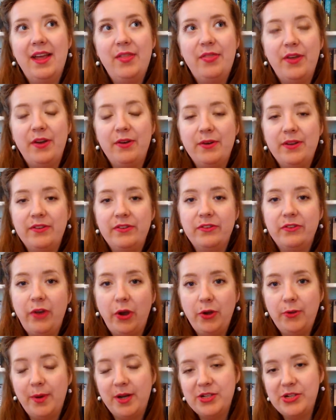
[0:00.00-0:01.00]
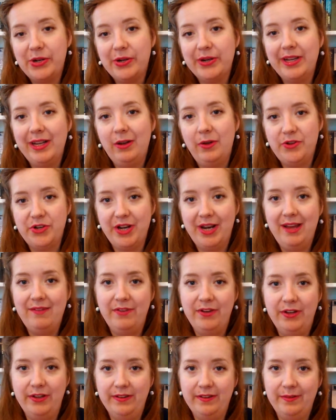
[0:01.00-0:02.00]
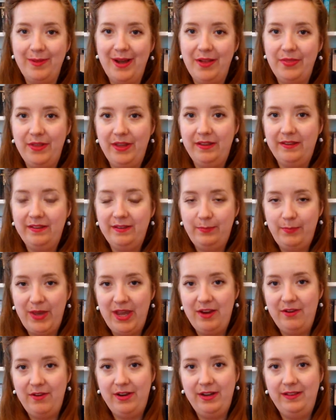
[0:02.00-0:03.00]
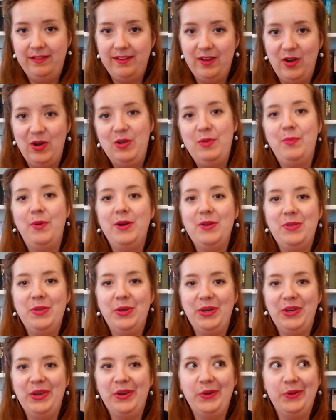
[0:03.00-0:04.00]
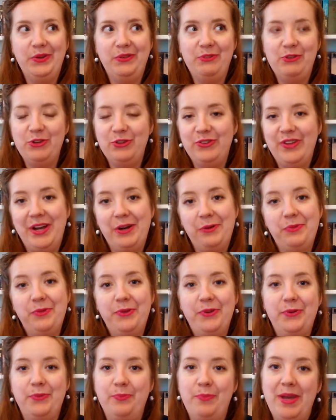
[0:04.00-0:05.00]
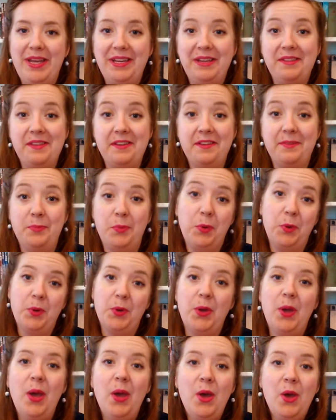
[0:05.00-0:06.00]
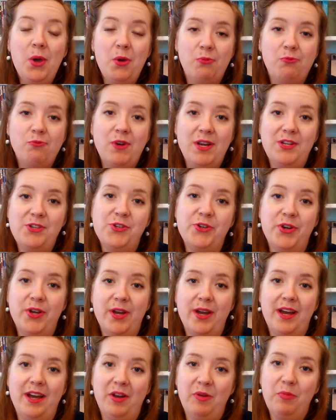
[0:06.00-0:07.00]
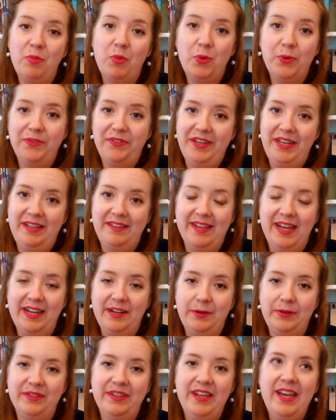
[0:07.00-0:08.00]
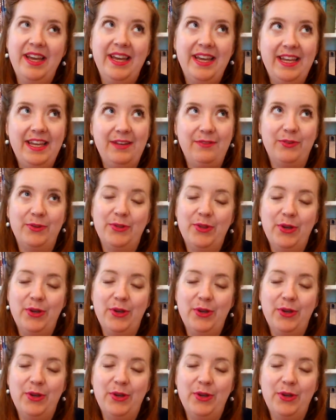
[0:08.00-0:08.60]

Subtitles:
there is so much archaeological evidence about this period in time. I think it could have just helped make this book richer and more detailed, even